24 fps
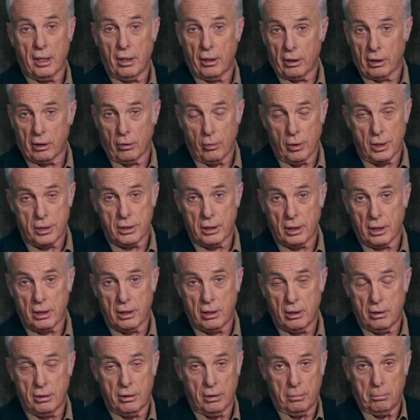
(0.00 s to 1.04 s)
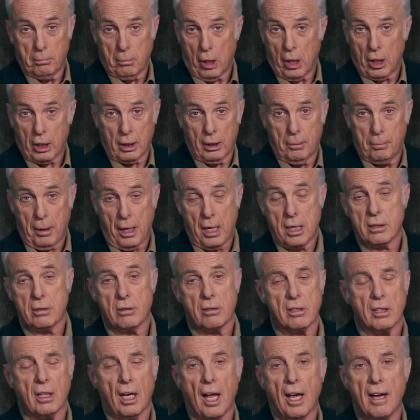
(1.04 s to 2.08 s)
characteristics that should mark a
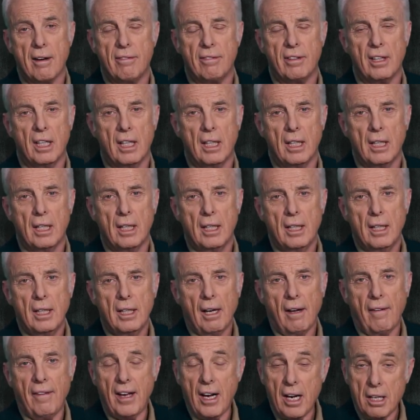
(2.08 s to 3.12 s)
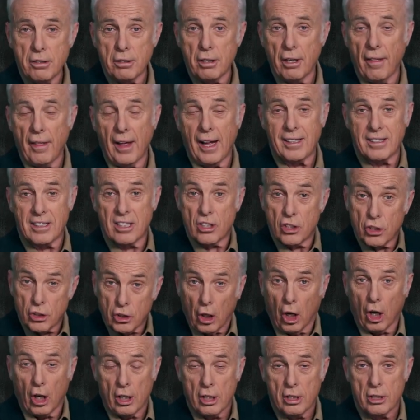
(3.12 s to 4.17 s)
pastor's life? And the answer to that
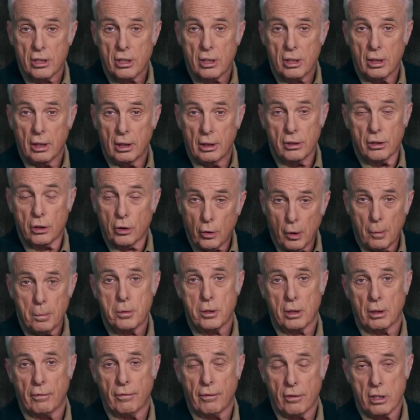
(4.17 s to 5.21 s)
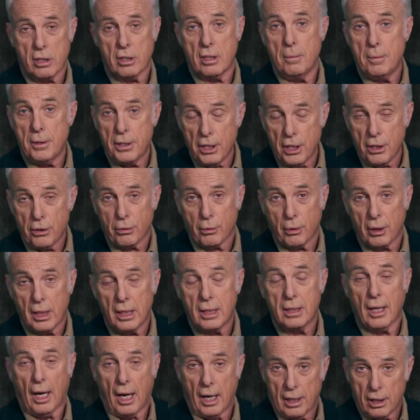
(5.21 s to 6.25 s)
starts in Scripture. 1 Timothy
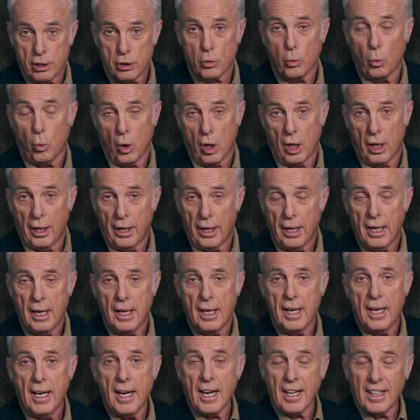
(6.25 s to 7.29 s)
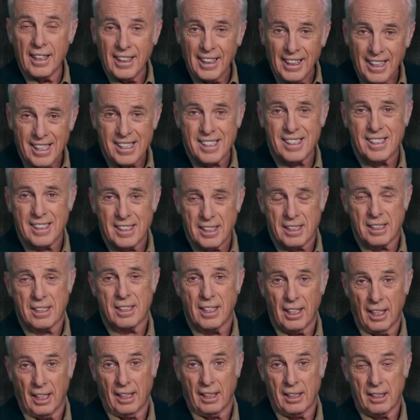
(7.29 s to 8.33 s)
3, Titus 1 lists
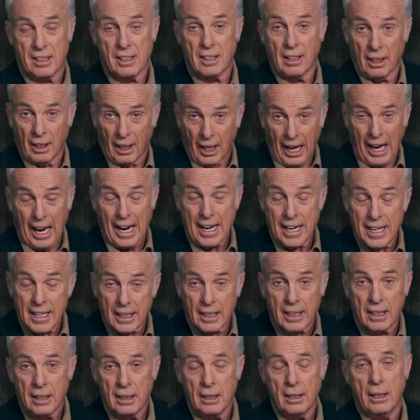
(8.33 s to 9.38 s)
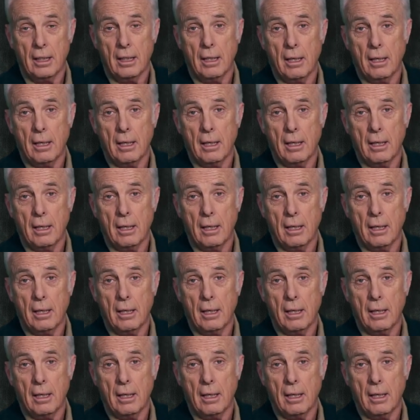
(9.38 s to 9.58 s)
things like